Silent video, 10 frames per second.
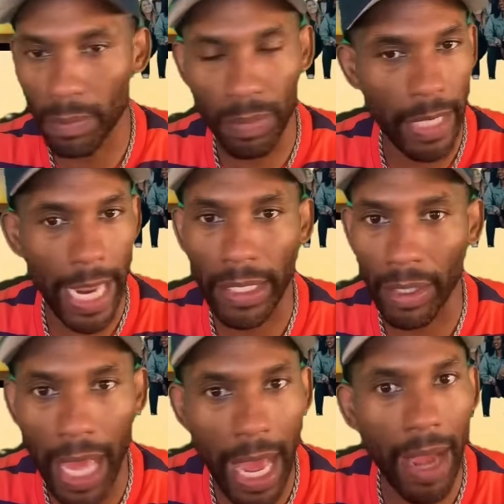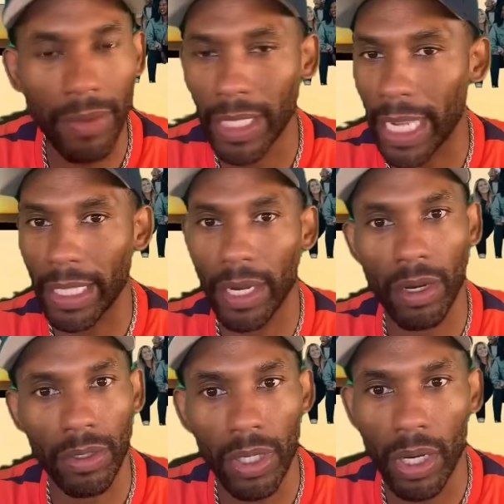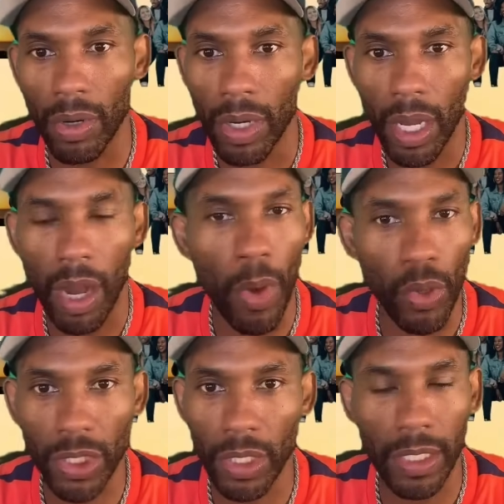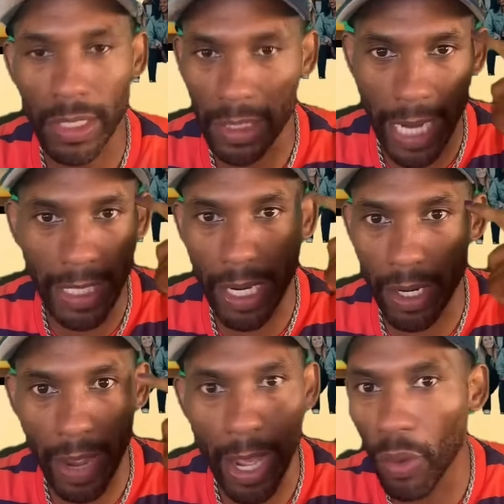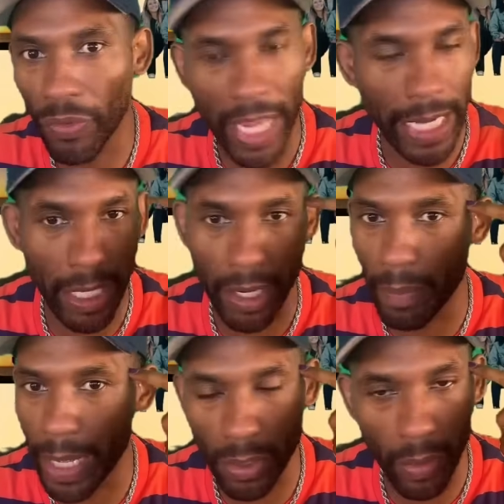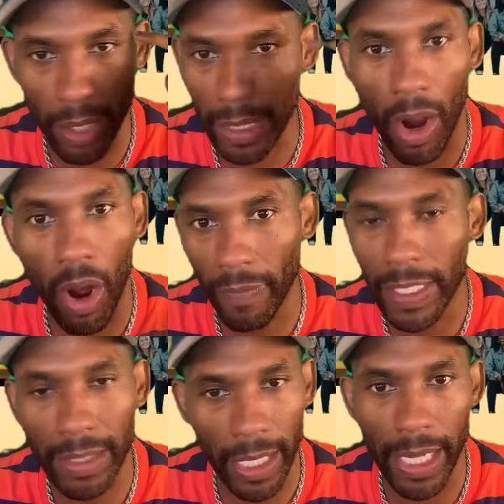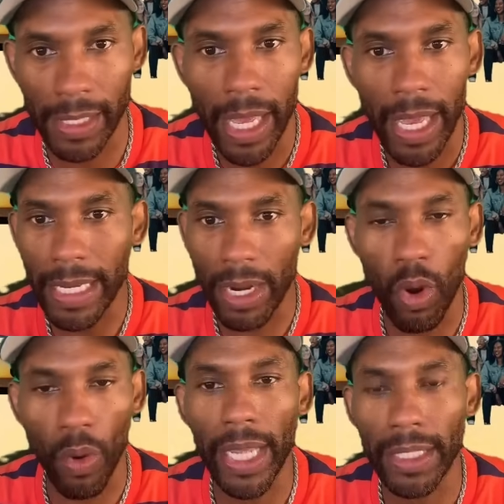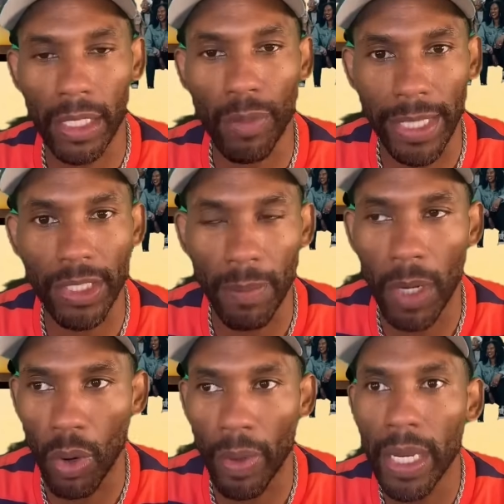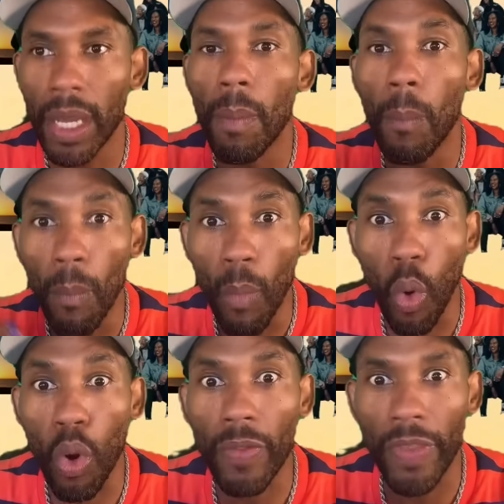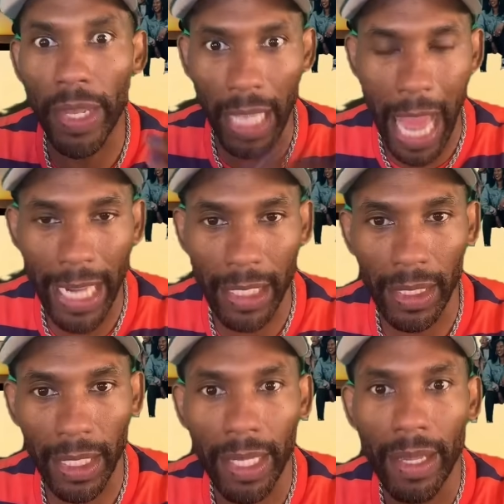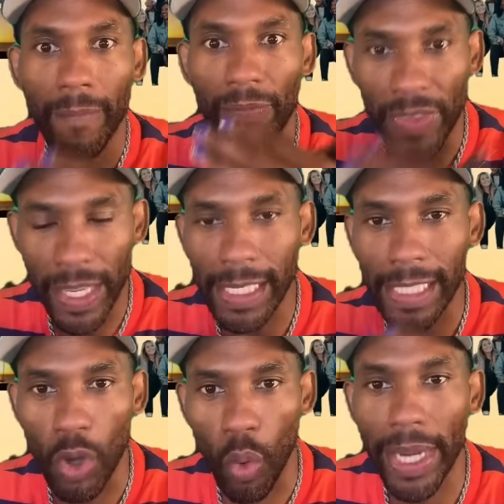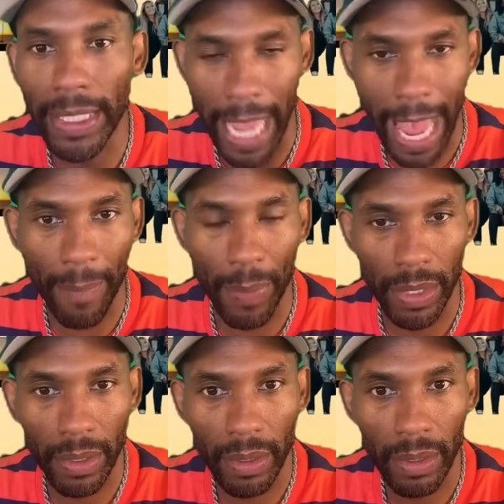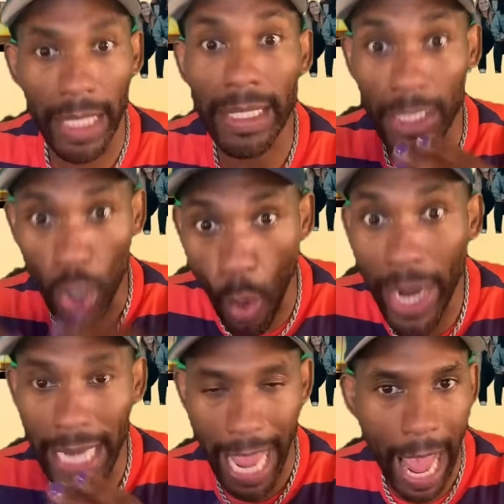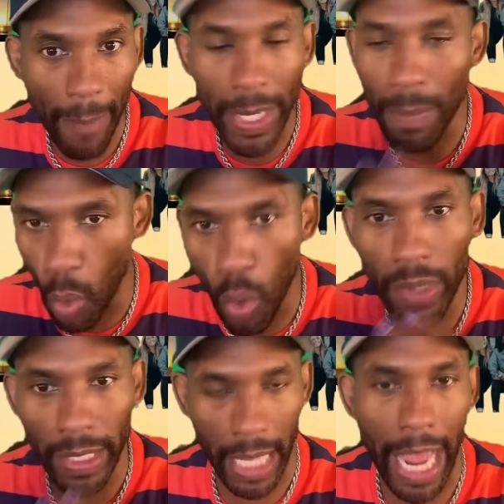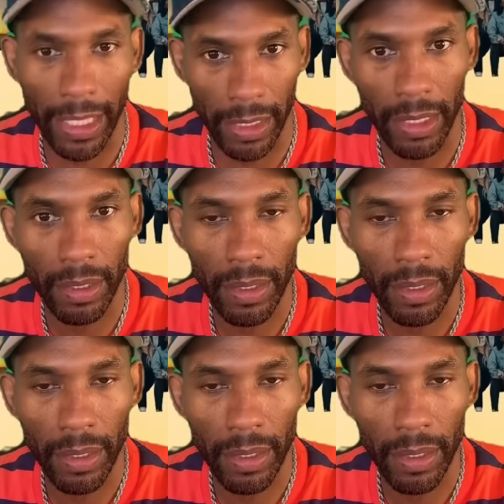take their lives, take their, emotion, take their health, take their mental health, like all these things. They're going into the relationship going, more than likely, this is going to happen. This is going to happen more than likely.